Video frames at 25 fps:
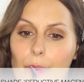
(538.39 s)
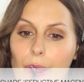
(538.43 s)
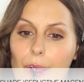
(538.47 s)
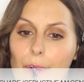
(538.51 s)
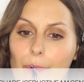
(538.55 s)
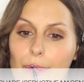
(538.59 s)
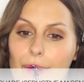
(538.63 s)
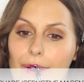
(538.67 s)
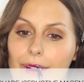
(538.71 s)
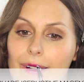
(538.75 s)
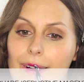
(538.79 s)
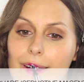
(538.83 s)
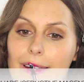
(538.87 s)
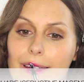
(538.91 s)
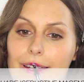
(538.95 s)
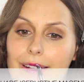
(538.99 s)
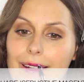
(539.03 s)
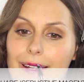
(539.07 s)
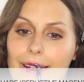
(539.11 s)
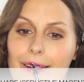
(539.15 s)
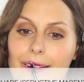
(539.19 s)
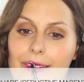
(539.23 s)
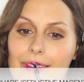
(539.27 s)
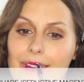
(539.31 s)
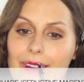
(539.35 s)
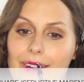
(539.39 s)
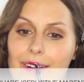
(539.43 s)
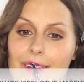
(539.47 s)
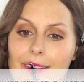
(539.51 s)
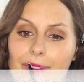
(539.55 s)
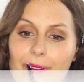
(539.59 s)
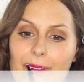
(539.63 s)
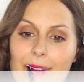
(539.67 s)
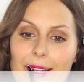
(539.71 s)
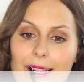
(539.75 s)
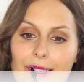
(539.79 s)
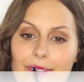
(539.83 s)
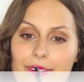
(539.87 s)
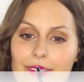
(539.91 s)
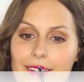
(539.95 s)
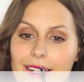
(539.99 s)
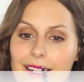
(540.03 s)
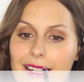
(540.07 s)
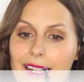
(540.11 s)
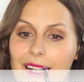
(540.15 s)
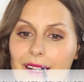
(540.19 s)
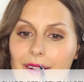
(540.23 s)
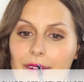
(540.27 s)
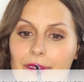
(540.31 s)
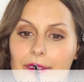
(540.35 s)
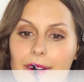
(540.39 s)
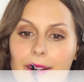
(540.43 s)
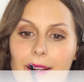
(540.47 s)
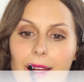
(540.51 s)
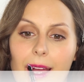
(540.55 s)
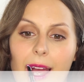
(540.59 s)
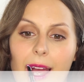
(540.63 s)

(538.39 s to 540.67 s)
by applying this into the middle of the lip.